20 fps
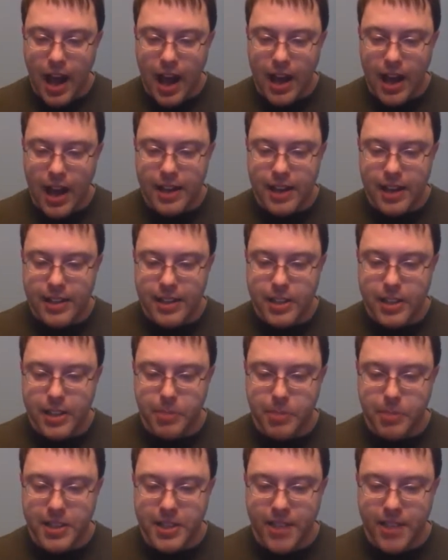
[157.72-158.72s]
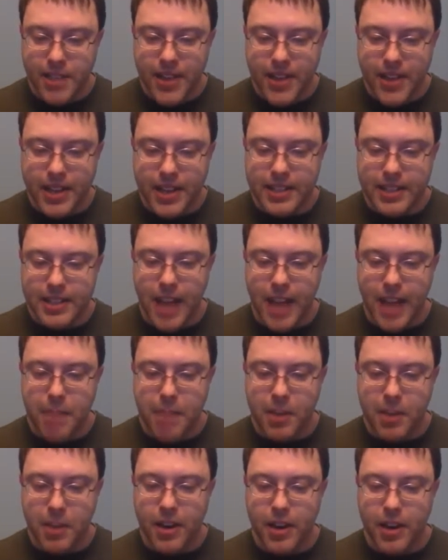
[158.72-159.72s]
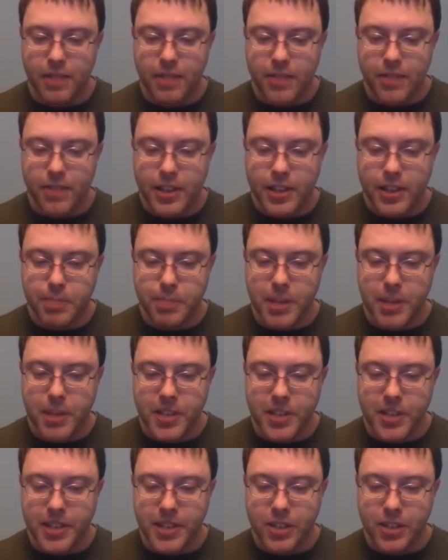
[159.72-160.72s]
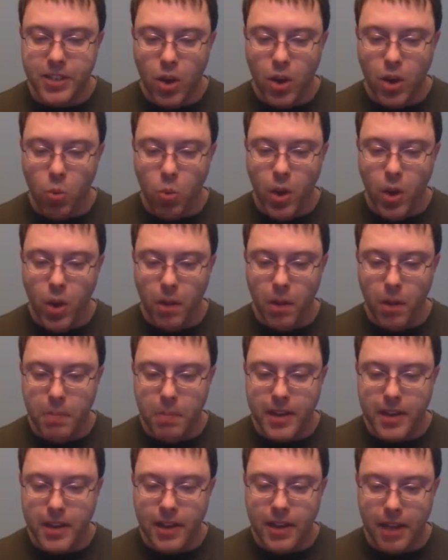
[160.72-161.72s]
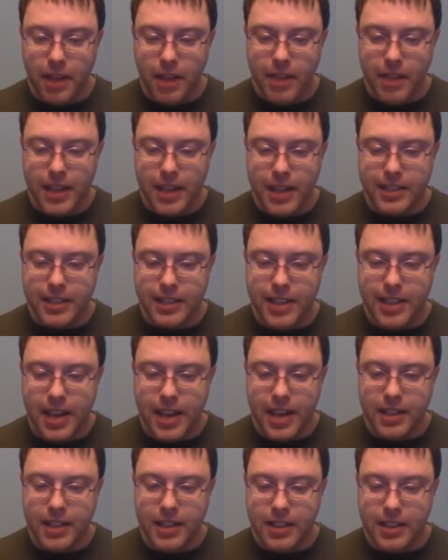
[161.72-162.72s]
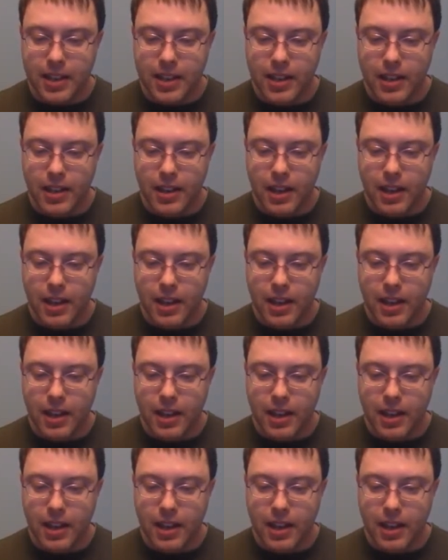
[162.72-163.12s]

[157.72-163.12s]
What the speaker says: a specific type of species will become extinct